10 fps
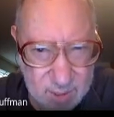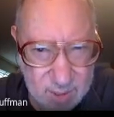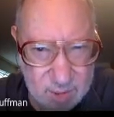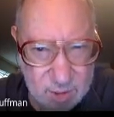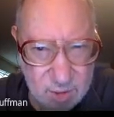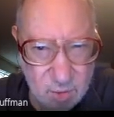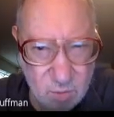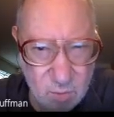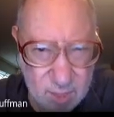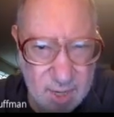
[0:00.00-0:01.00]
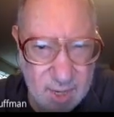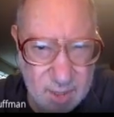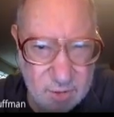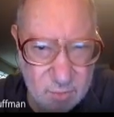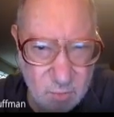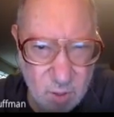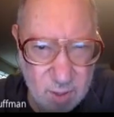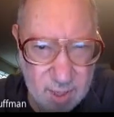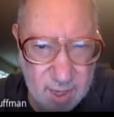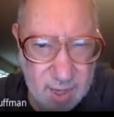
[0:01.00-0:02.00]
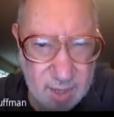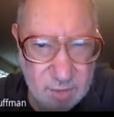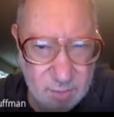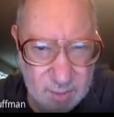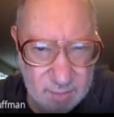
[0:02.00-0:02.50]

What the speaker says: and so e to an